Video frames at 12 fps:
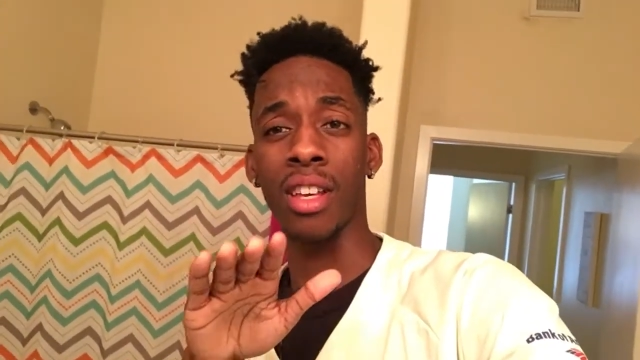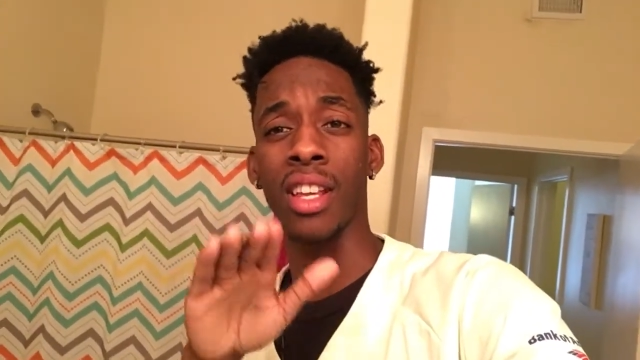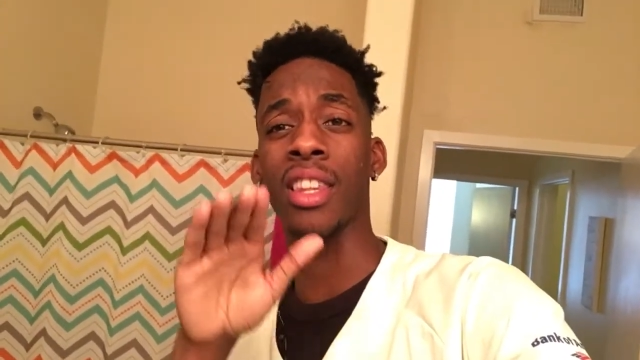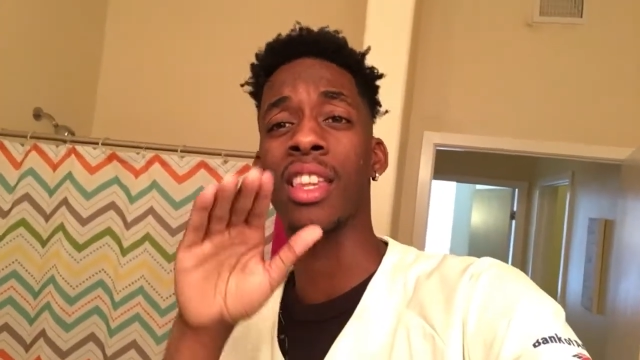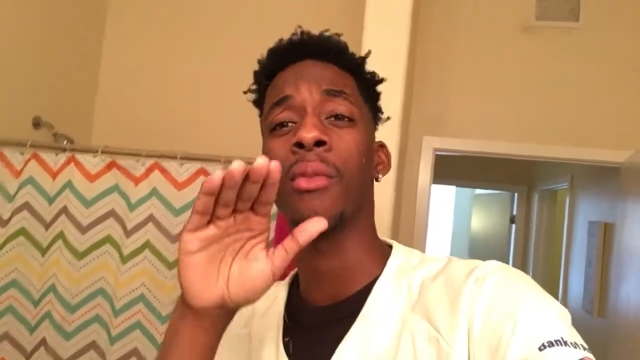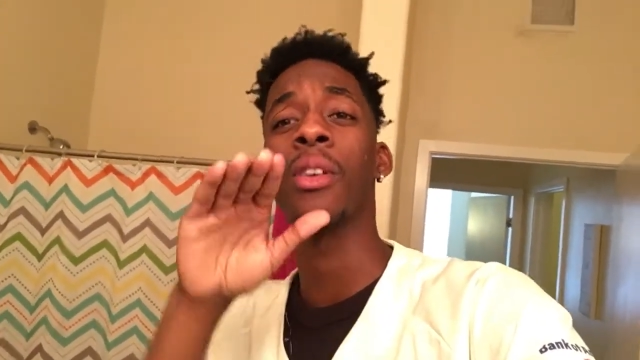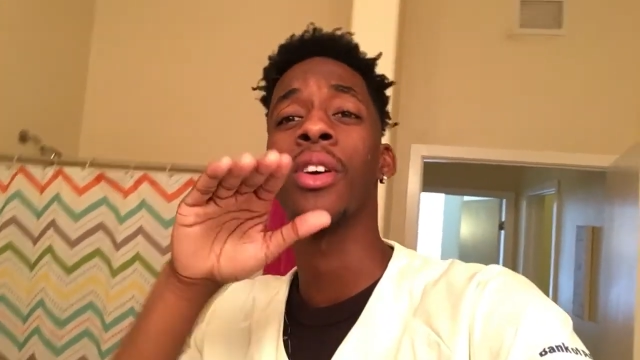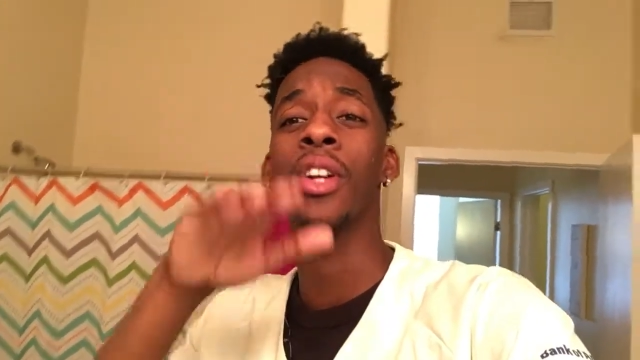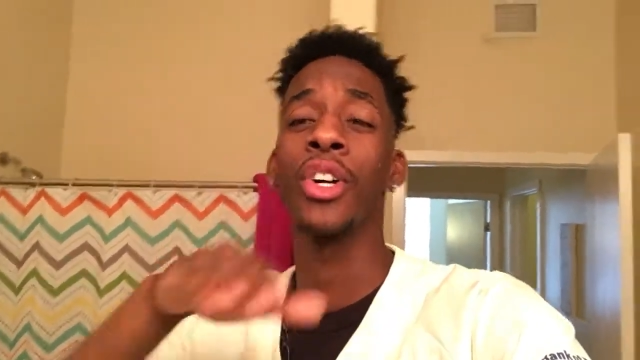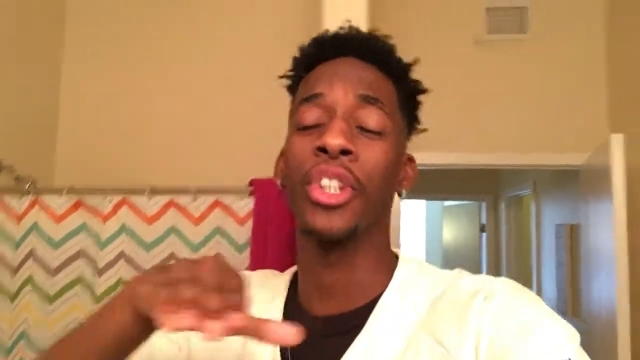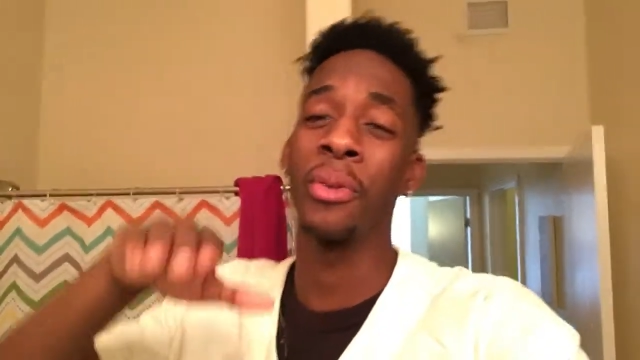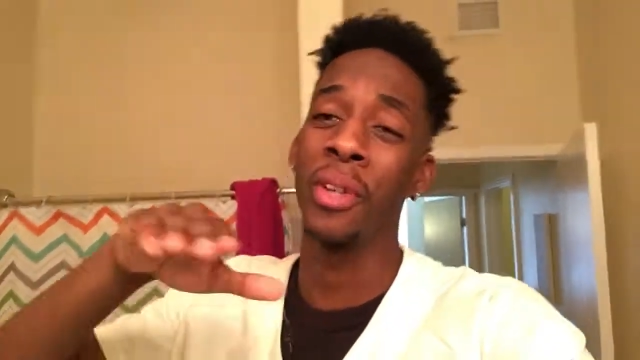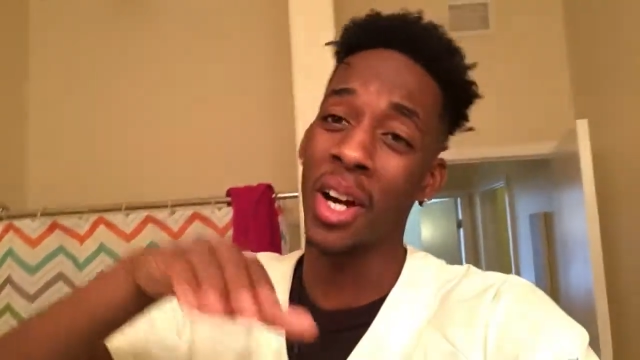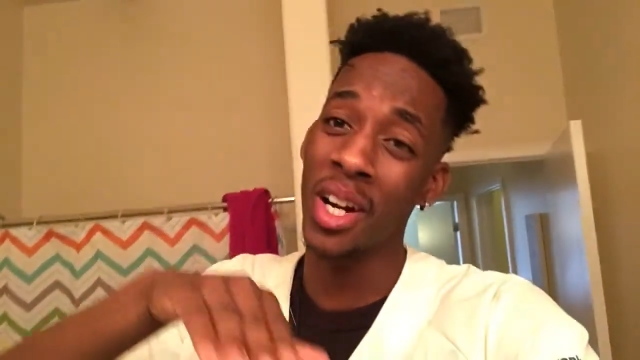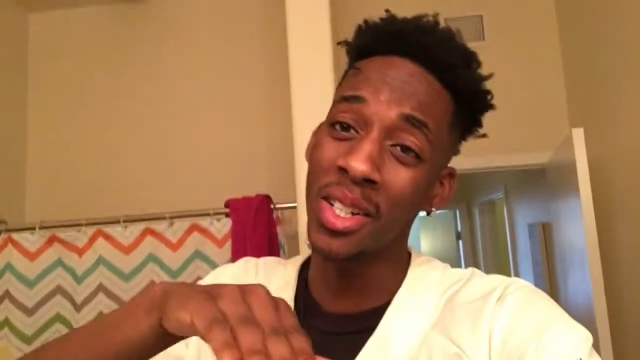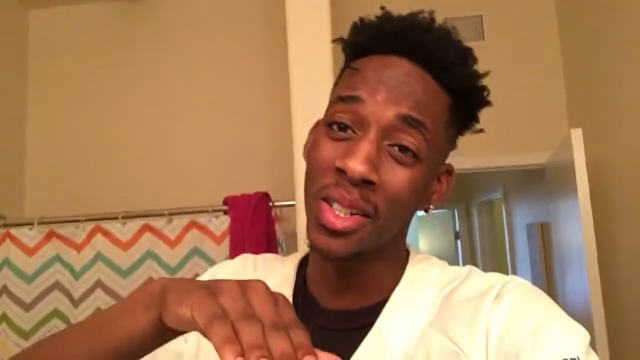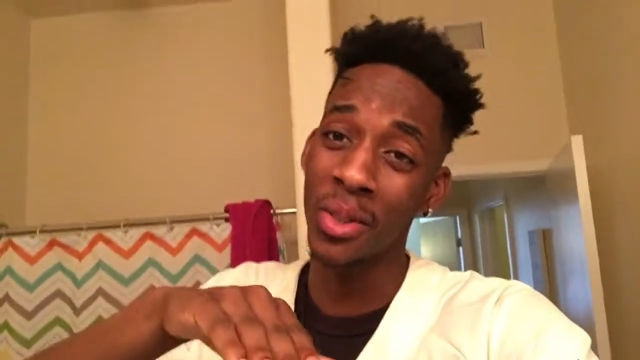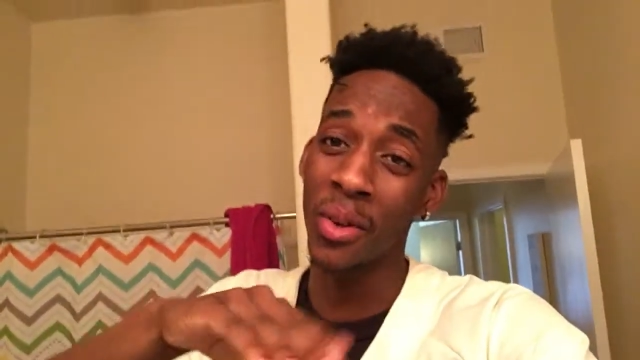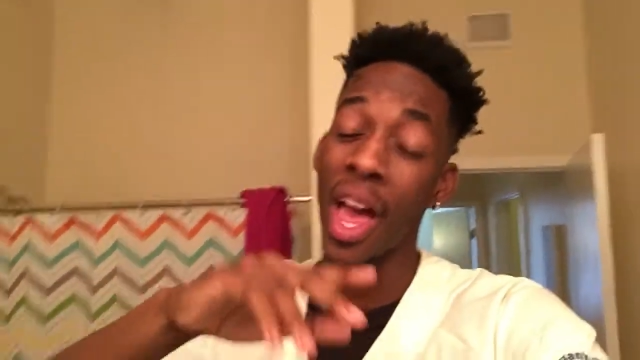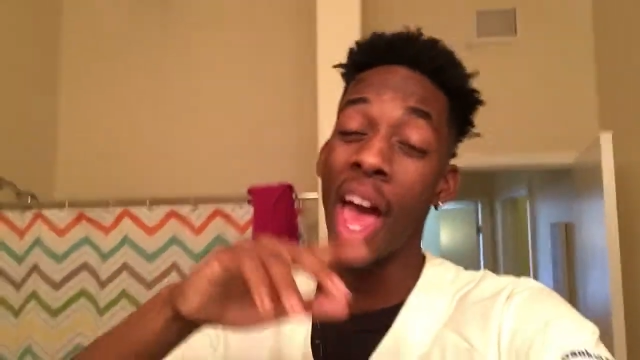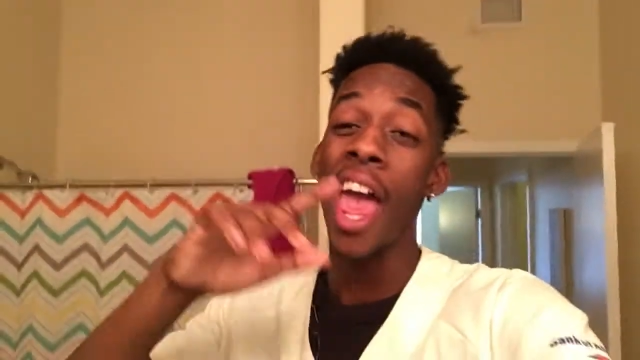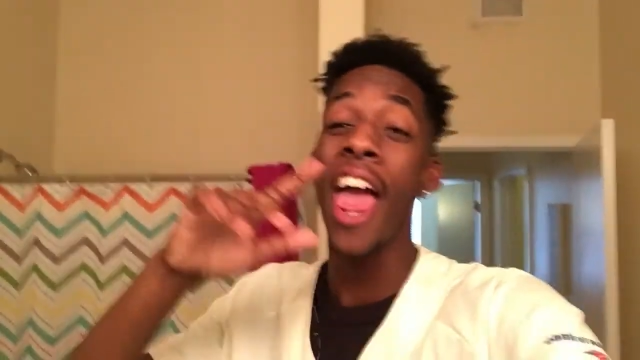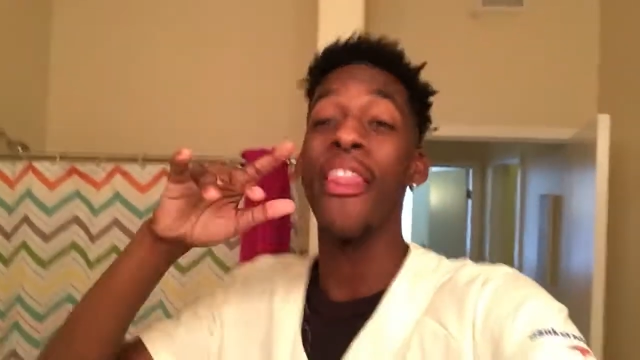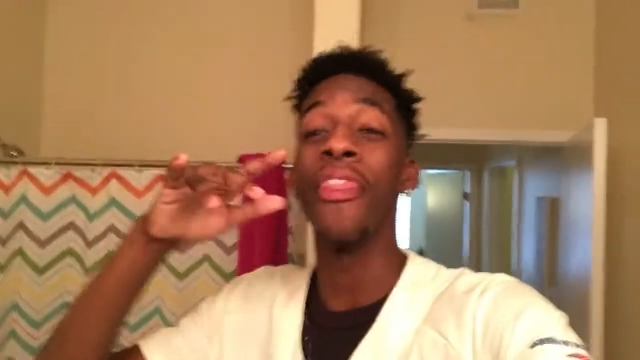and then we're gonna go to rehearsal,
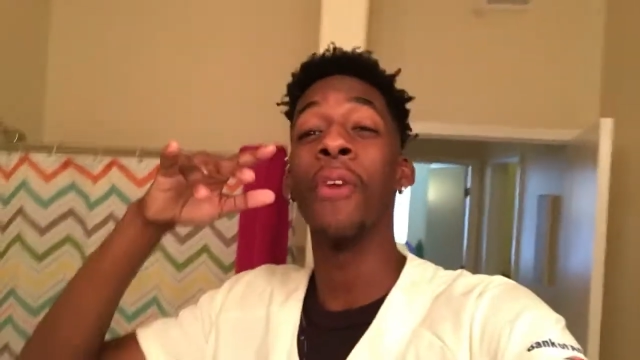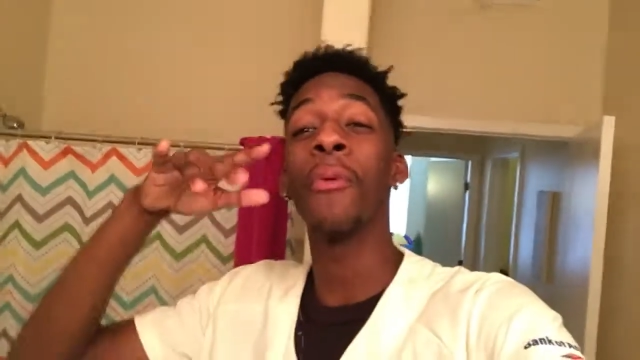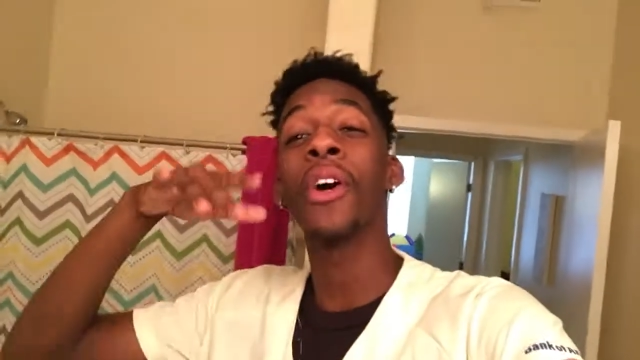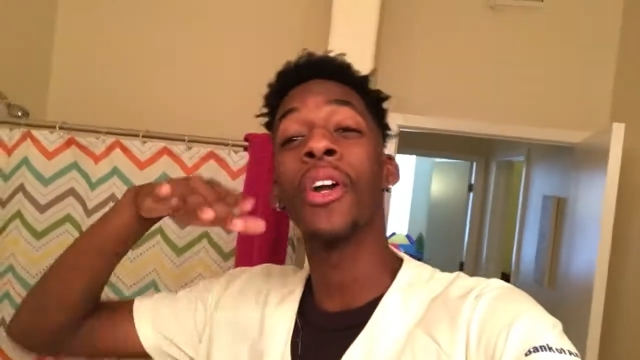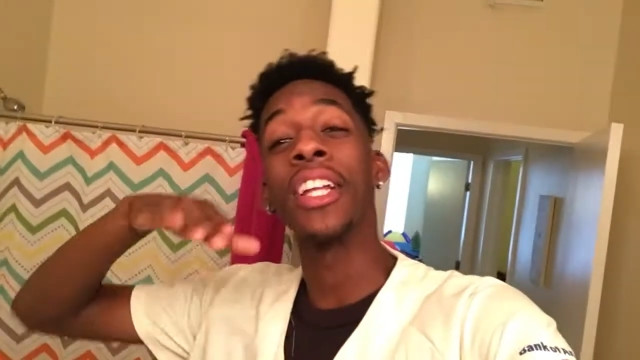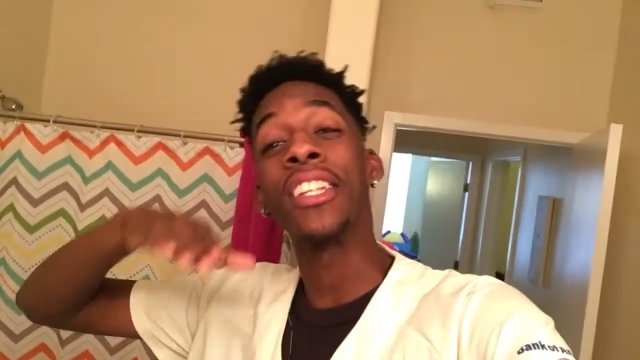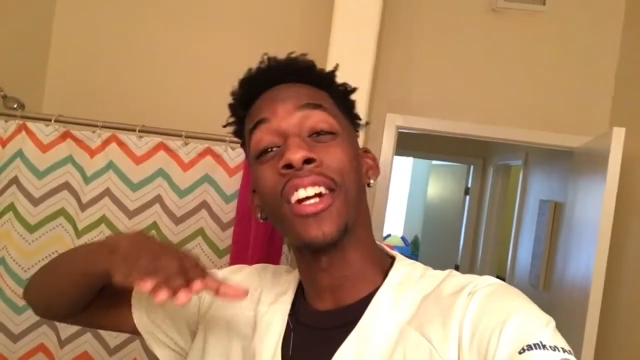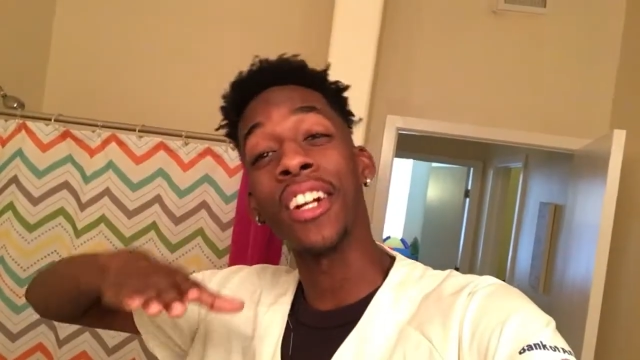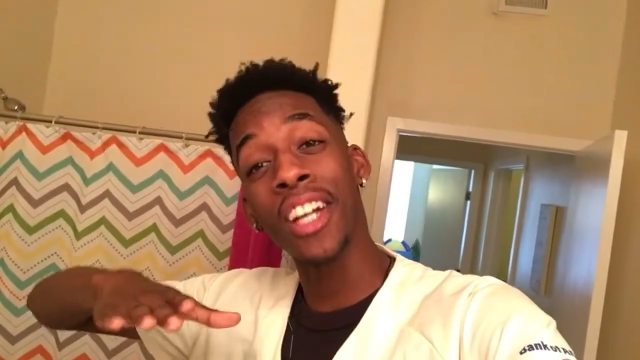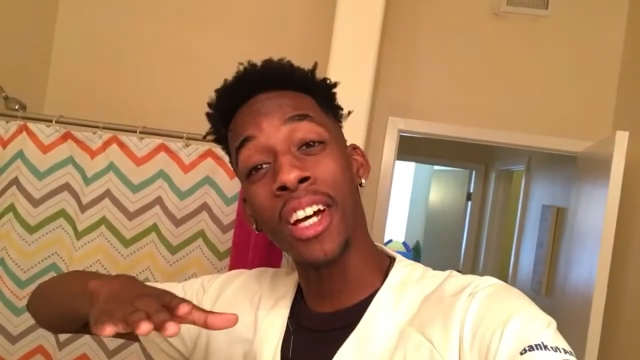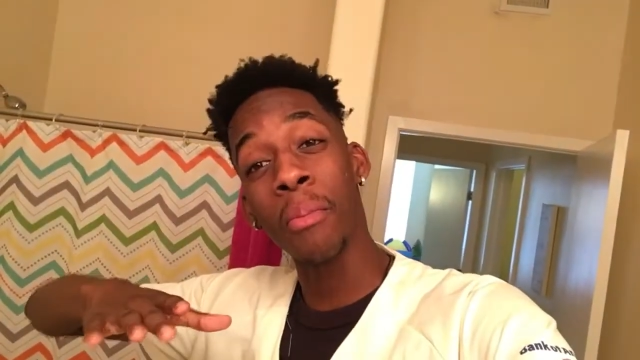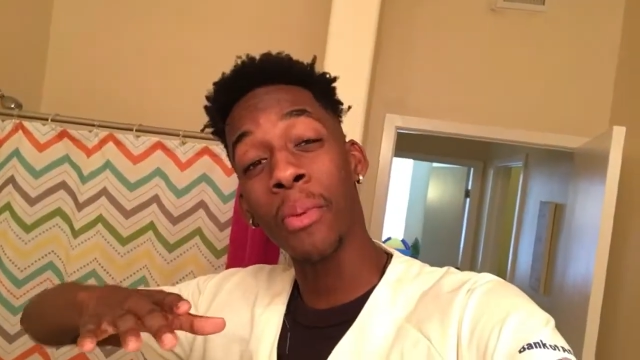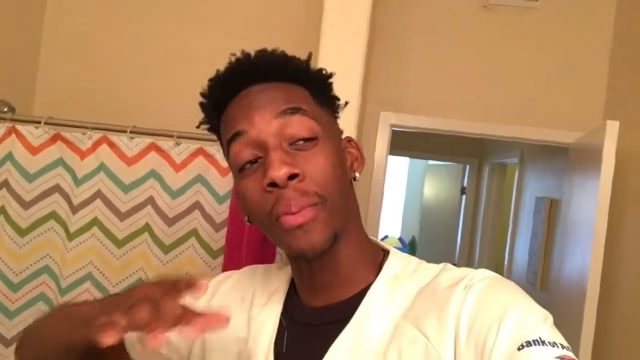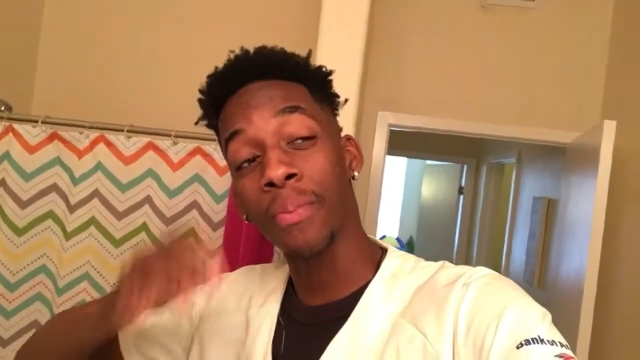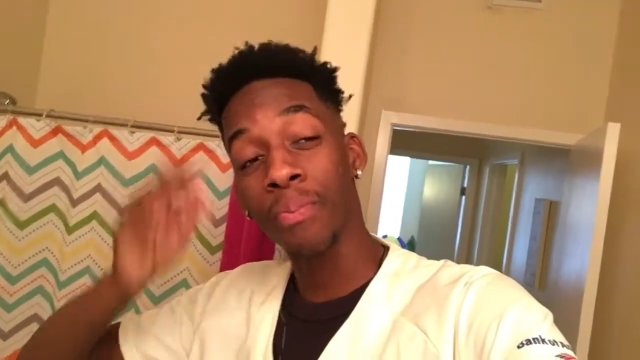and then we're gonna turn up.